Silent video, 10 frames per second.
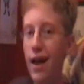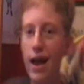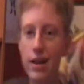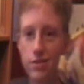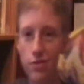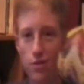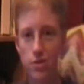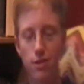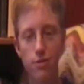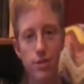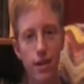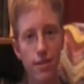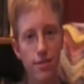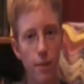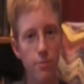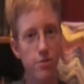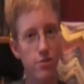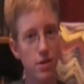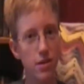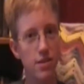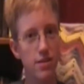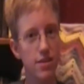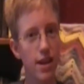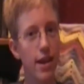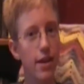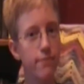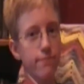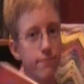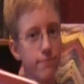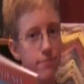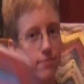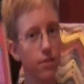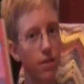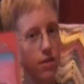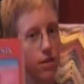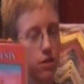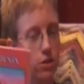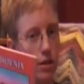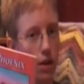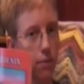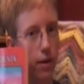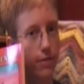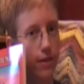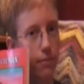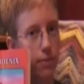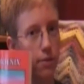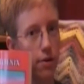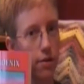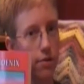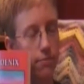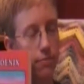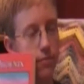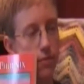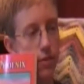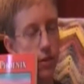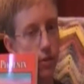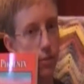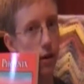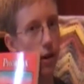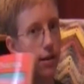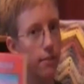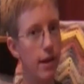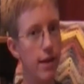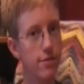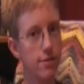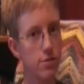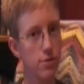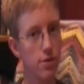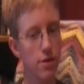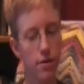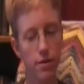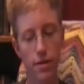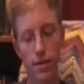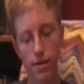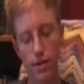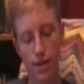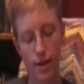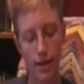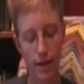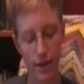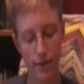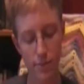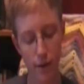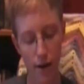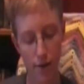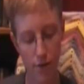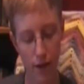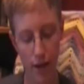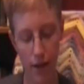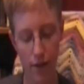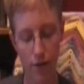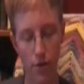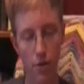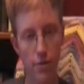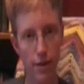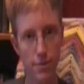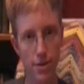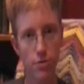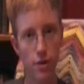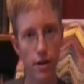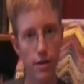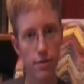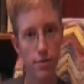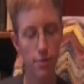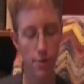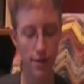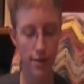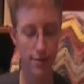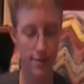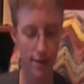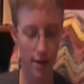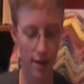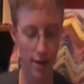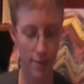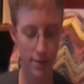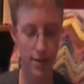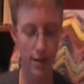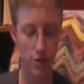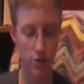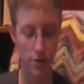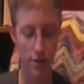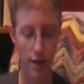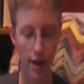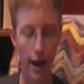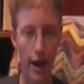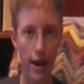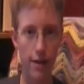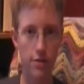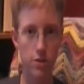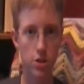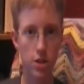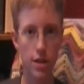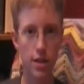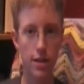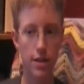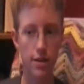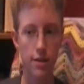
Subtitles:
And of course I will take this opportunity to say, check out my zombie book. You can buy it on my Etsy store. It is about a girl named Deidre who is a teenager, and she